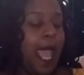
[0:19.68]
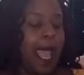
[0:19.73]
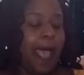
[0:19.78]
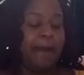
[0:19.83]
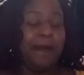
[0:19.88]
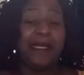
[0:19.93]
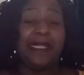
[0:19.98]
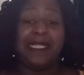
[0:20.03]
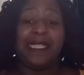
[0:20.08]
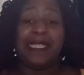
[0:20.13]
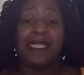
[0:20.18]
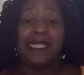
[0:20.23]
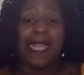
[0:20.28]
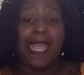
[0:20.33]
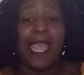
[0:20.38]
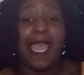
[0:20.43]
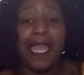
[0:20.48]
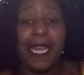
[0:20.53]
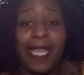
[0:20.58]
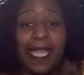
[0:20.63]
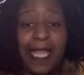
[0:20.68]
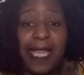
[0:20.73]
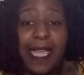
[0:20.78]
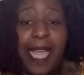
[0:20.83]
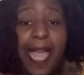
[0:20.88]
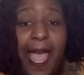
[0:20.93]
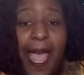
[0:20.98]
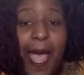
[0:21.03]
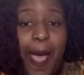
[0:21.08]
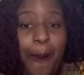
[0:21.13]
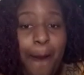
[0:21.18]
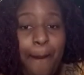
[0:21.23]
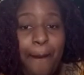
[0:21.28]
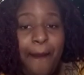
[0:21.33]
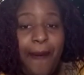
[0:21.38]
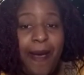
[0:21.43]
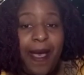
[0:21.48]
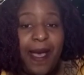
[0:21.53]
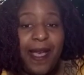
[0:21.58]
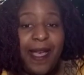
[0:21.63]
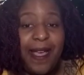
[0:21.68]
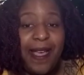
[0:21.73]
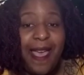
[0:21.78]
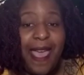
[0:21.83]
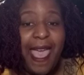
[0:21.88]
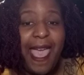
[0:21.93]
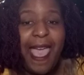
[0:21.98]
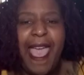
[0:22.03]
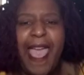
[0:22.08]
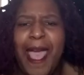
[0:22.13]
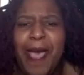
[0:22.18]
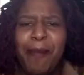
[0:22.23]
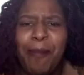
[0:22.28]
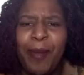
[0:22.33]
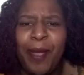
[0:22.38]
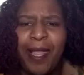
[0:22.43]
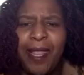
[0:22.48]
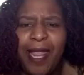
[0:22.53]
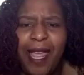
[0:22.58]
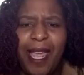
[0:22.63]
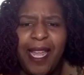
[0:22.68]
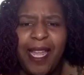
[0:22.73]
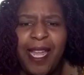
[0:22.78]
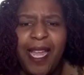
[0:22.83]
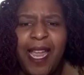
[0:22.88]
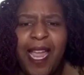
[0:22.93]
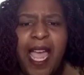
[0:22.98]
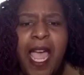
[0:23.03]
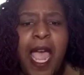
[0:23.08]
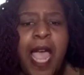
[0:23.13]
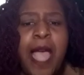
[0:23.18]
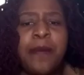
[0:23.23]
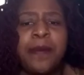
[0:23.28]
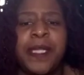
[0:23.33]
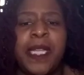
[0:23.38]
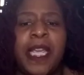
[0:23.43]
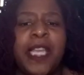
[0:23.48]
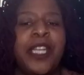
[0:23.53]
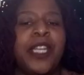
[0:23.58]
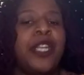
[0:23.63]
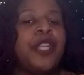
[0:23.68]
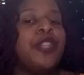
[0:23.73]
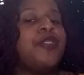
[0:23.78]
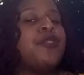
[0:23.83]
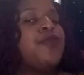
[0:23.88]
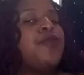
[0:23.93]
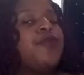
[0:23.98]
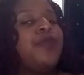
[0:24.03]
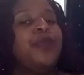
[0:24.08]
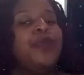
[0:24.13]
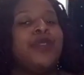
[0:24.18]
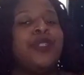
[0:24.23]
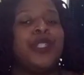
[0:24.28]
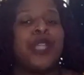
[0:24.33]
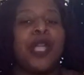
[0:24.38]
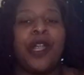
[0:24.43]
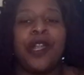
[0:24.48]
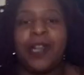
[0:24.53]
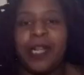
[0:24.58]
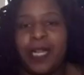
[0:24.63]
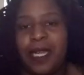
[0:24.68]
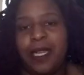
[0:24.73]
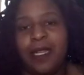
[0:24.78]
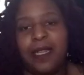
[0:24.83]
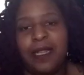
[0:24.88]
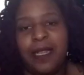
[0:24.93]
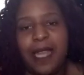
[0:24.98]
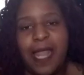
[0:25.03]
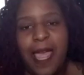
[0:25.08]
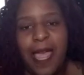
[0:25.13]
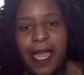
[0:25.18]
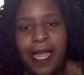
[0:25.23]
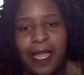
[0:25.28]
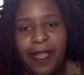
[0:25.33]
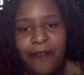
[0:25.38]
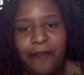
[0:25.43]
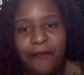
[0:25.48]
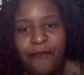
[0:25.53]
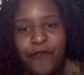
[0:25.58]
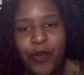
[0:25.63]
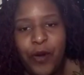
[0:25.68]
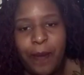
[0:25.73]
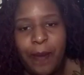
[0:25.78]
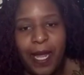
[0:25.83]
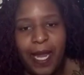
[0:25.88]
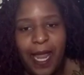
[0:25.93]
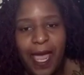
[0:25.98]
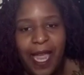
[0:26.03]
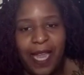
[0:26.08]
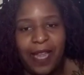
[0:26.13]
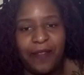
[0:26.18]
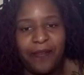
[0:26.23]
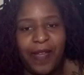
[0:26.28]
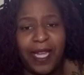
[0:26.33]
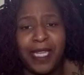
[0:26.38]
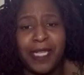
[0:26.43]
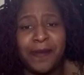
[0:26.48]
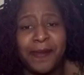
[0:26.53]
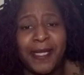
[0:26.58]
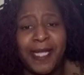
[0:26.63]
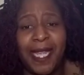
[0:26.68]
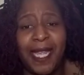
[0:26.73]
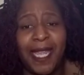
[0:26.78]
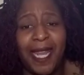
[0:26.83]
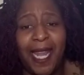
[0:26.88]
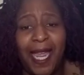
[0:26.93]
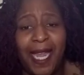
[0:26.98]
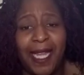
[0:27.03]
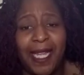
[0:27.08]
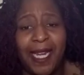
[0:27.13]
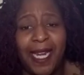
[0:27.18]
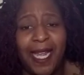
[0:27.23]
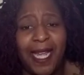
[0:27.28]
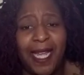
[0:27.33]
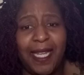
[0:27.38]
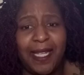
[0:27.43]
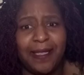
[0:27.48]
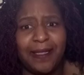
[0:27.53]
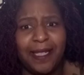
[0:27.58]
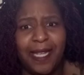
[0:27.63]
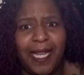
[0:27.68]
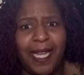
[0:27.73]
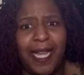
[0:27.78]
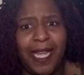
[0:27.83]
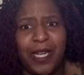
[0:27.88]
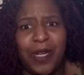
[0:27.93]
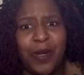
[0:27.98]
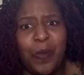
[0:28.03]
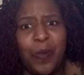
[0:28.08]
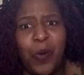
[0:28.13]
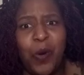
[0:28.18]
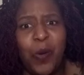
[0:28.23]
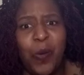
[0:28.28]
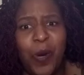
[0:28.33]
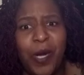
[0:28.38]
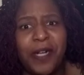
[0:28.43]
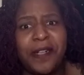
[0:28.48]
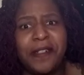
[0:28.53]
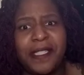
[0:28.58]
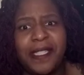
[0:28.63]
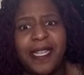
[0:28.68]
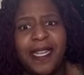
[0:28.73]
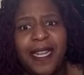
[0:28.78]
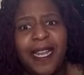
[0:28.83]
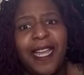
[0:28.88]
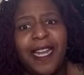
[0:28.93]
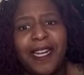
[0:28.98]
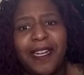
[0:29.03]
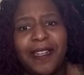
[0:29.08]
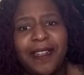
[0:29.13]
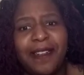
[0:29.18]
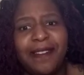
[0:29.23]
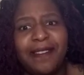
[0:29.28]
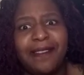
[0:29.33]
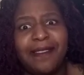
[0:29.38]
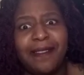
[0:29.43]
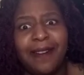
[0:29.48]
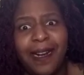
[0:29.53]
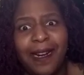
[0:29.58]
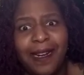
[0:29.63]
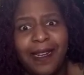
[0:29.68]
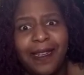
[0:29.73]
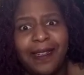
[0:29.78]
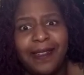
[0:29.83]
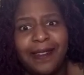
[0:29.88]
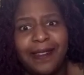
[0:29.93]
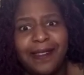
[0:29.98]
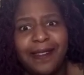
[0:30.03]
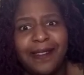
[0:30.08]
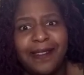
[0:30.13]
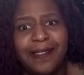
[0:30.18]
I'm ecstatic. I'm happy. Like, I'm taking a new journey, like, for my life. I keep saying like a lot. Like, I know more words than like. Right.